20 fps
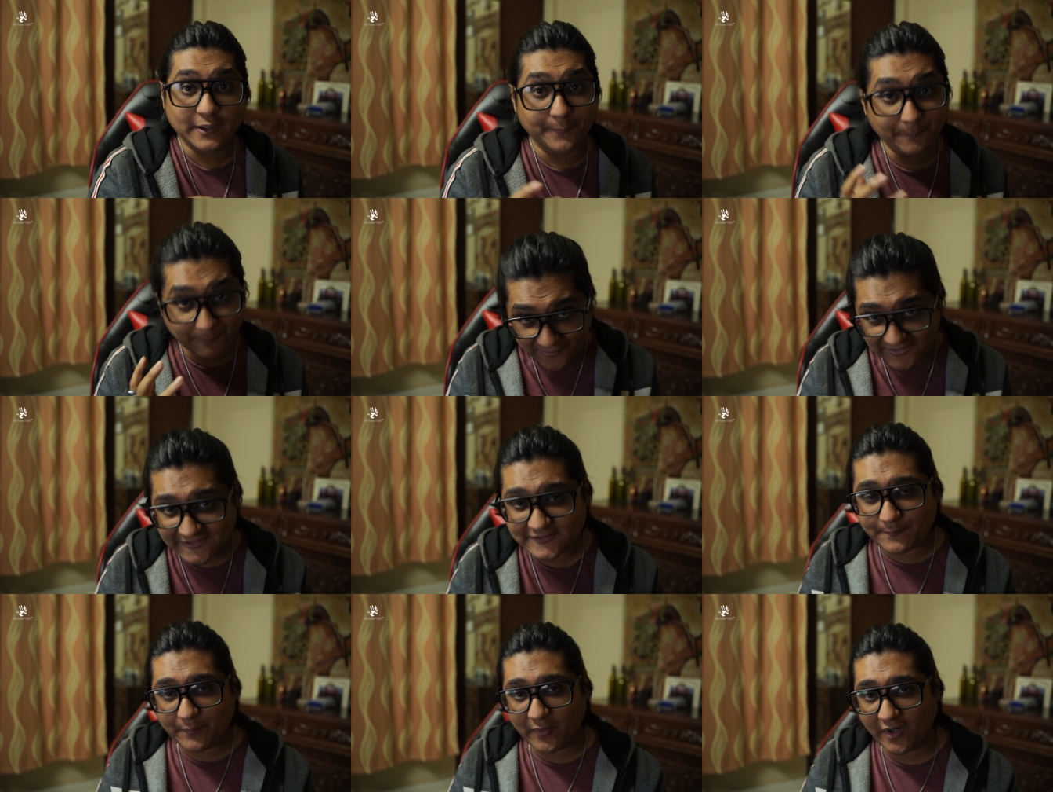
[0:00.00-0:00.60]
The
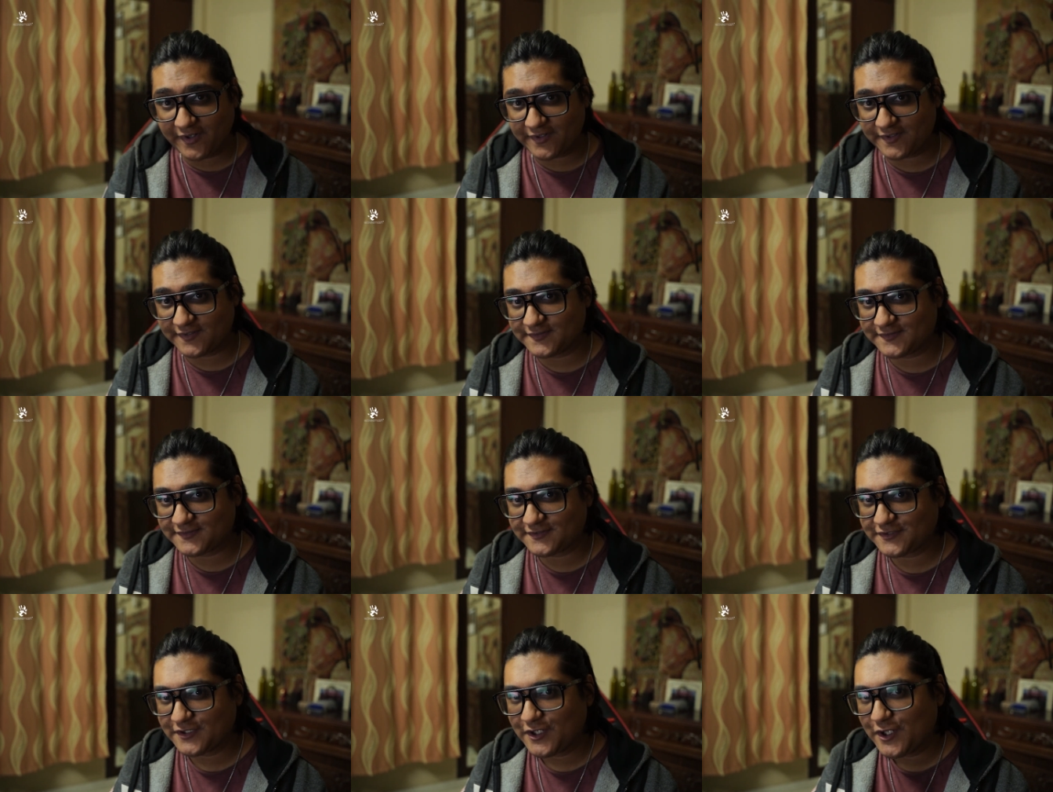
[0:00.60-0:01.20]
best part is,
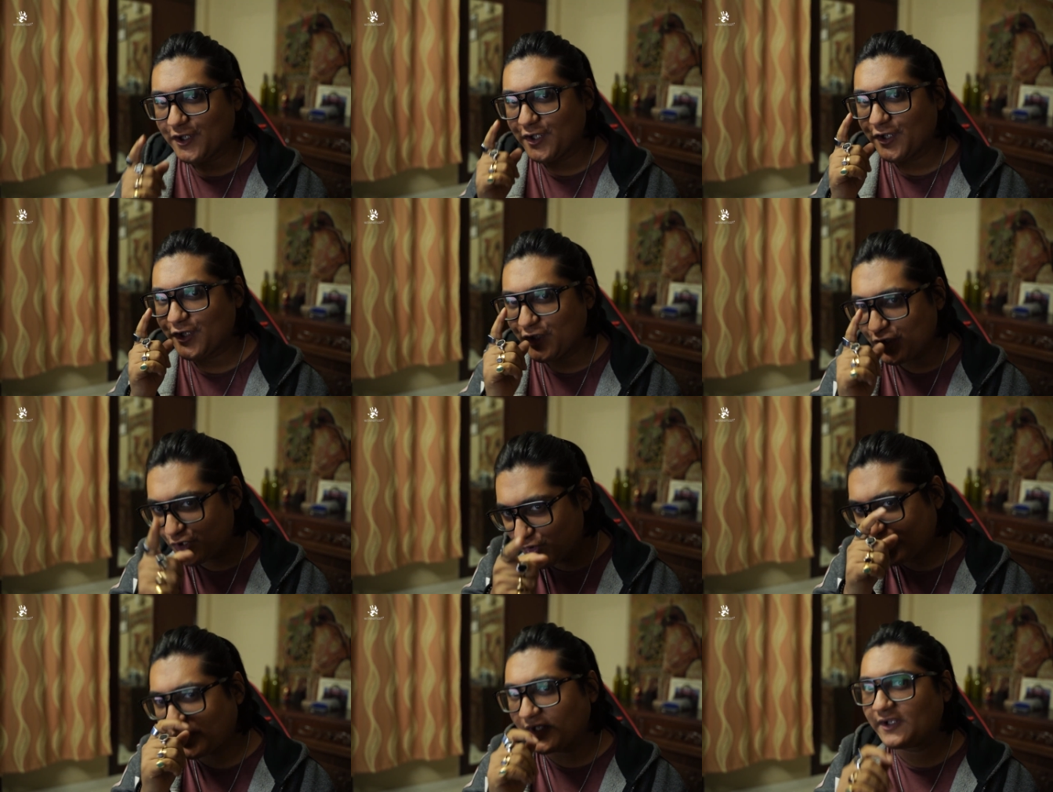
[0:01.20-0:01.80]

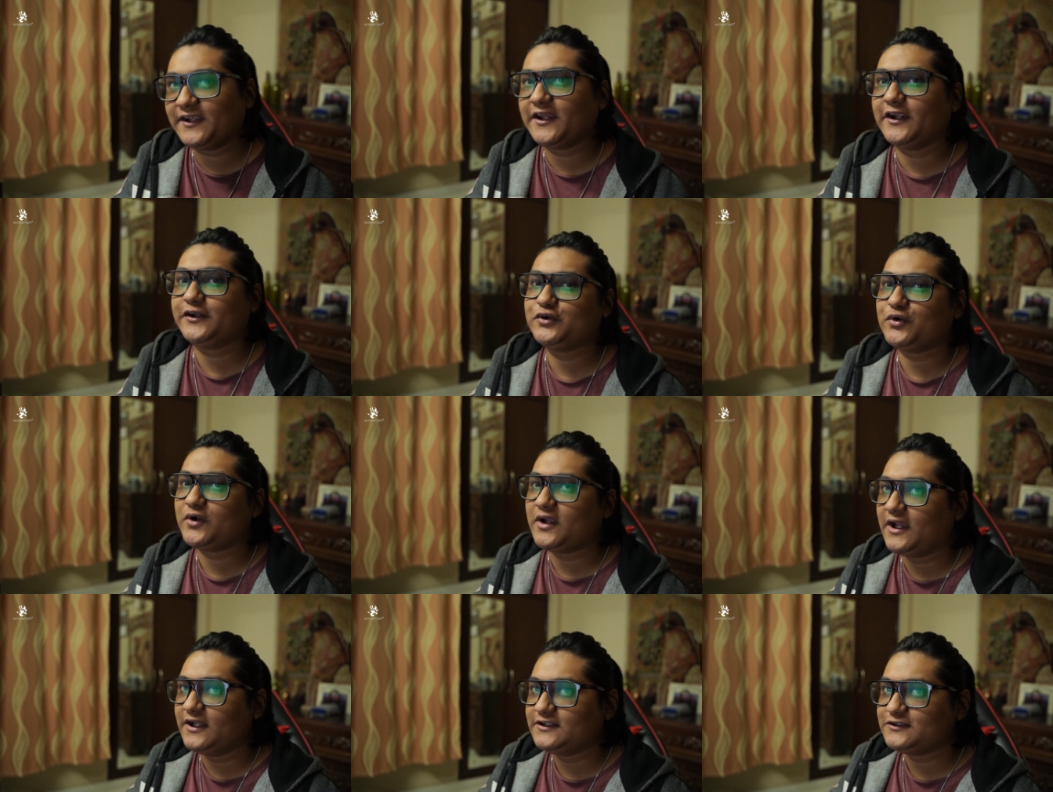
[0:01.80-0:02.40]
you can get your
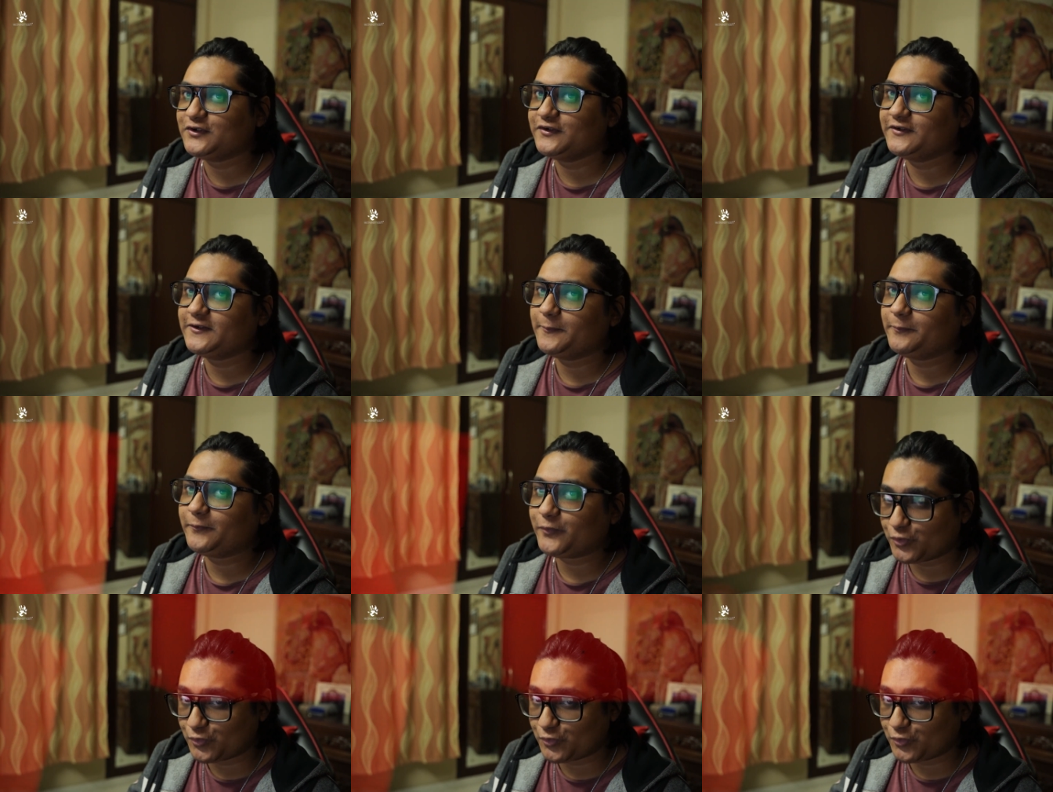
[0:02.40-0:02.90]
hands on them